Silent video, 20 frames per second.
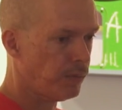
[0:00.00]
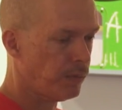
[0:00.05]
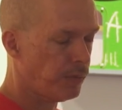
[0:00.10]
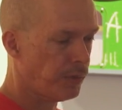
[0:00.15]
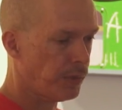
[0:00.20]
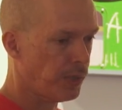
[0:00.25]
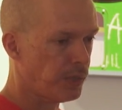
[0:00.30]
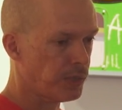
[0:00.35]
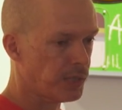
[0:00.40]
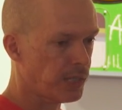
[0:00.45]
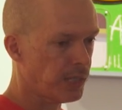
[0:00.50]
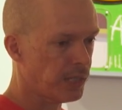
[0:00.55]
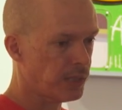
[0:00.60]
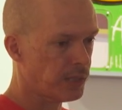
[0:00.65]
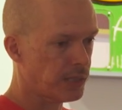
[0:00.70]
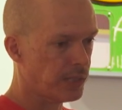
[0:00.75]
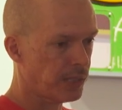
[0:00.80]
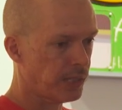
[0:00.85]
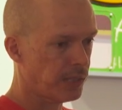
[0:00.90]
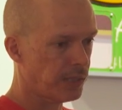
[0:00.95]
for those
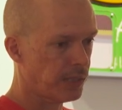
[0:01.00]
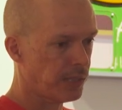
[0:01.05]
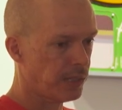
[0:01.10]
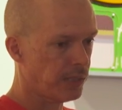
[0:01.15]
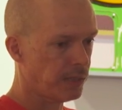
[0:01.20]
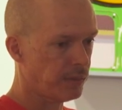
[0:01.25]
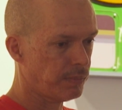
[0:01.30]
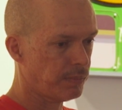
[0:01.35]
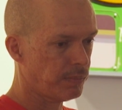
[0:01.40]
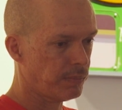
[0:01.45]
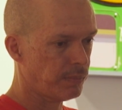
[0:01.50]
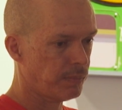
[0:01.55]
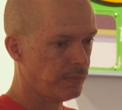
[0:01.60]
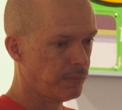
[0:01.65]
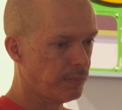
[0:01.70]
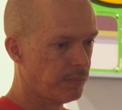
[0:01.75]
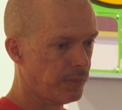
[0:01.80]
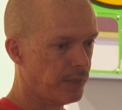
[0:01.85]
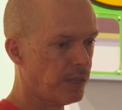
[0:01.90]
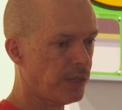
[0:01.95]
artists that, that are,
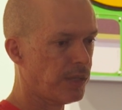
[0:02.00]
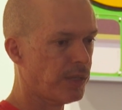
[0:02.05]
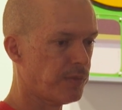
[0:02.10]
you know,